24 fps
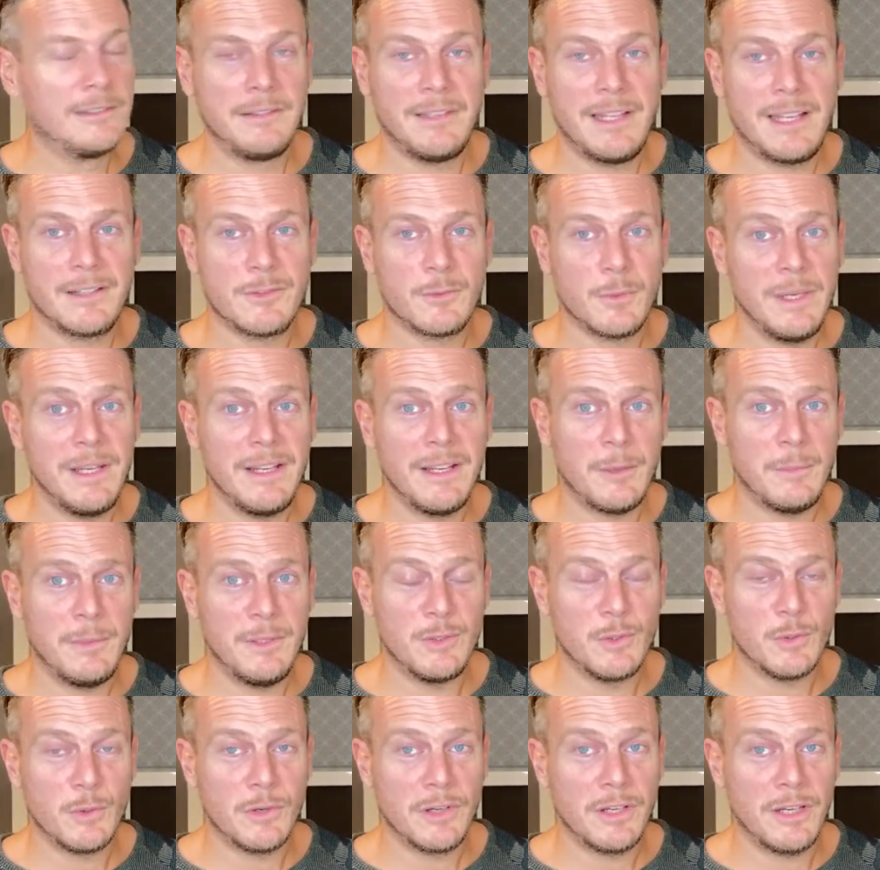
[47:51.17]
Next week I'll be
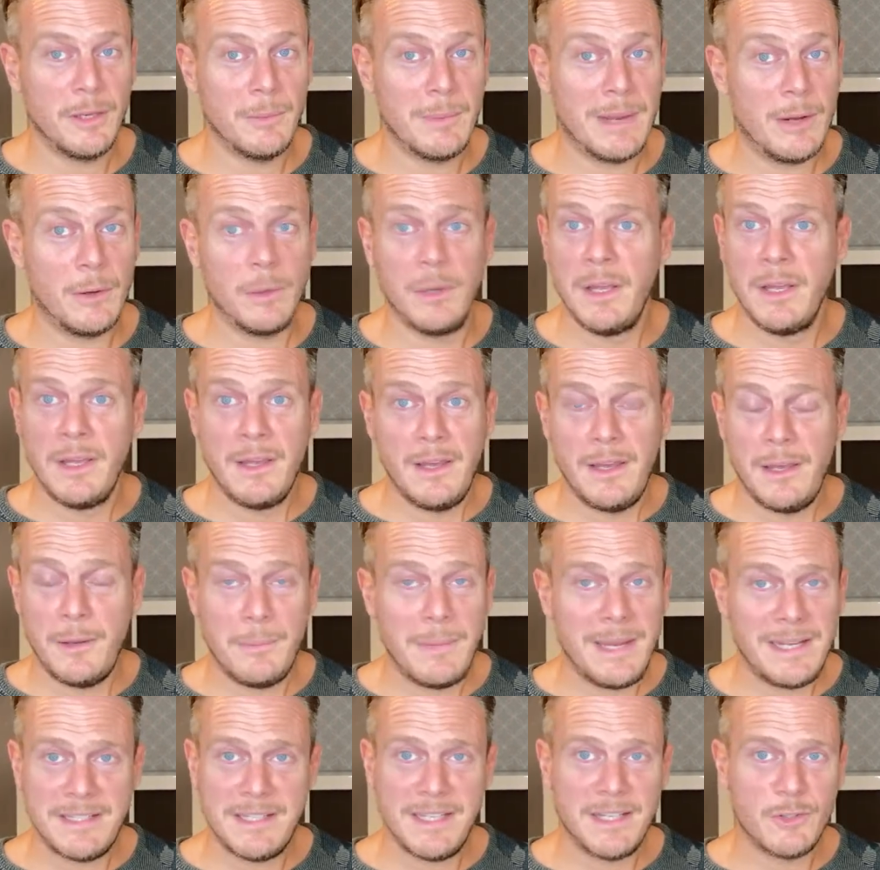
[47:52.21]
talking about
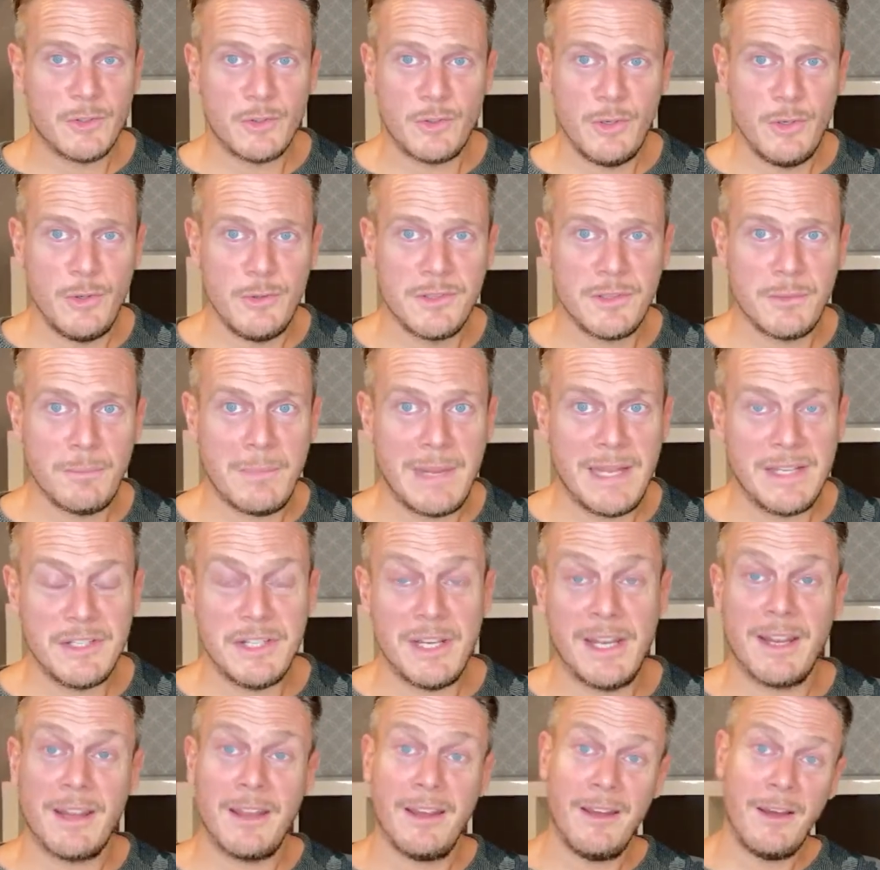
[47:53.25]
hermetic truths and
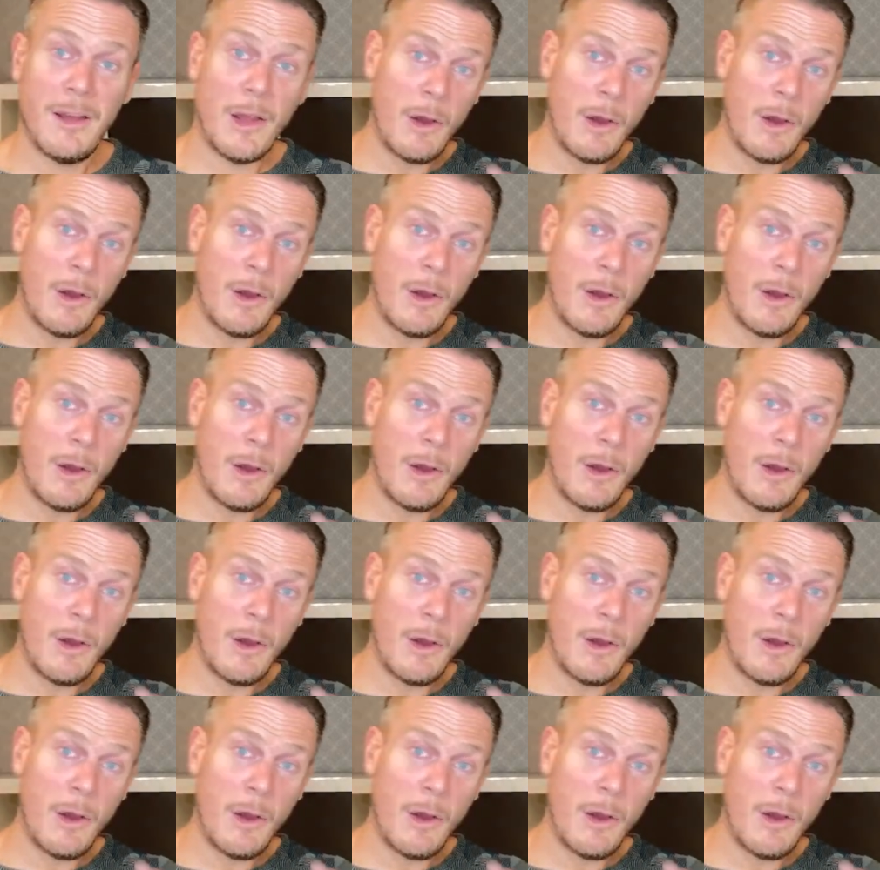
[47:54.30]
magic.